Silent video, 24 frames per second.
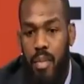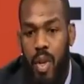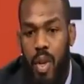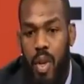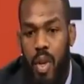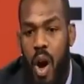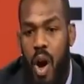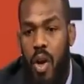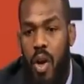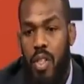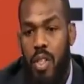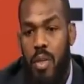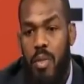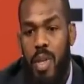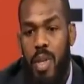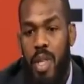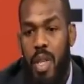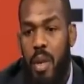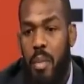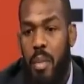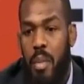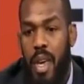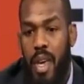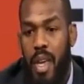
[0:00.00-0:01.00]

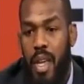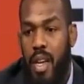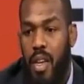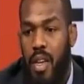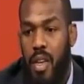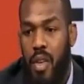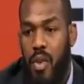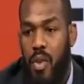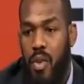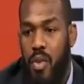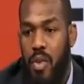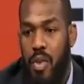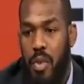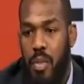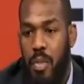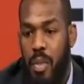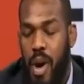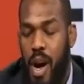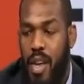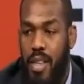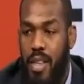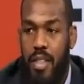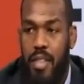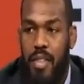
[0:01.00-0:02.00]
ultimately making a huge
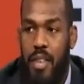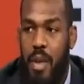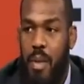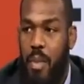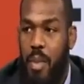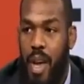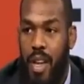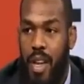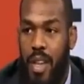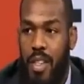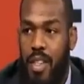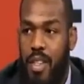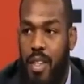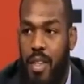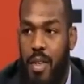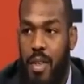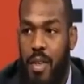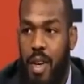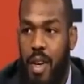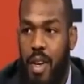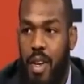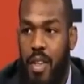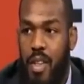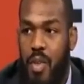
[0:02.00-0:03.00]
positive impact on
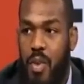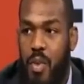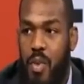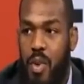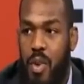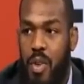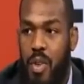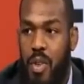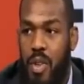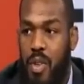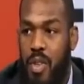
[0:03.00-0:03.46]
this world,